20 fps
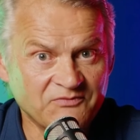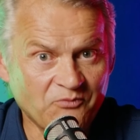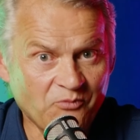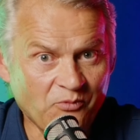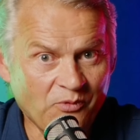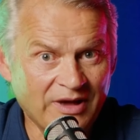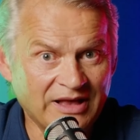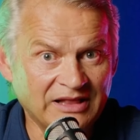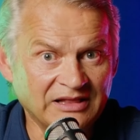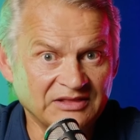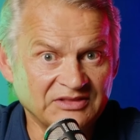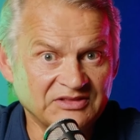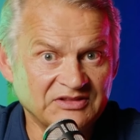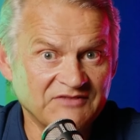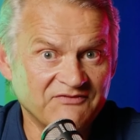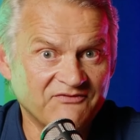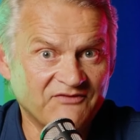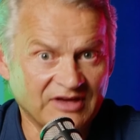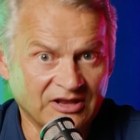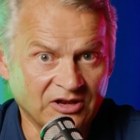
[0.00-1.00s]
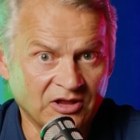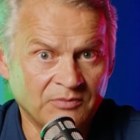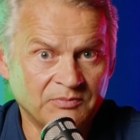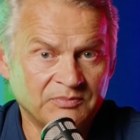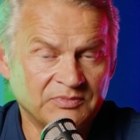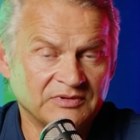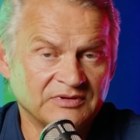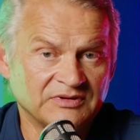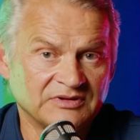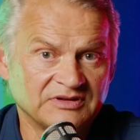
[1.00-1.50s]
well
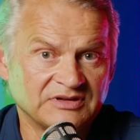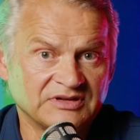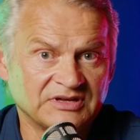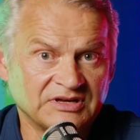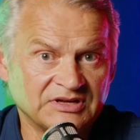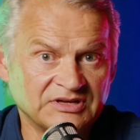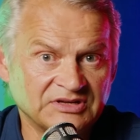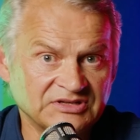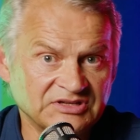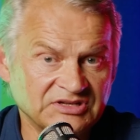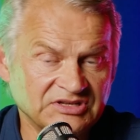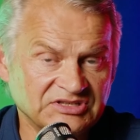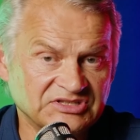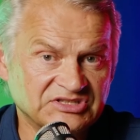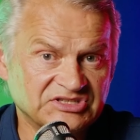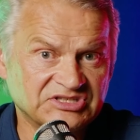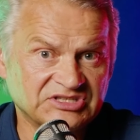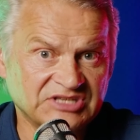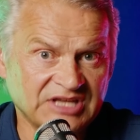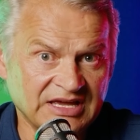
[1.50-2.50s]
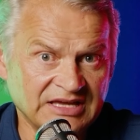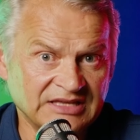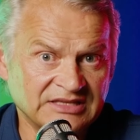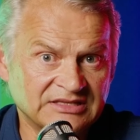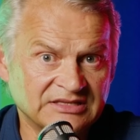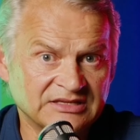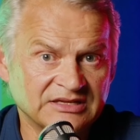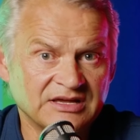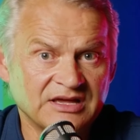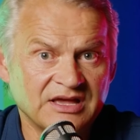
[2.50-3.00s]
developed uh,
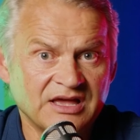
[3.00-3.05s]
state.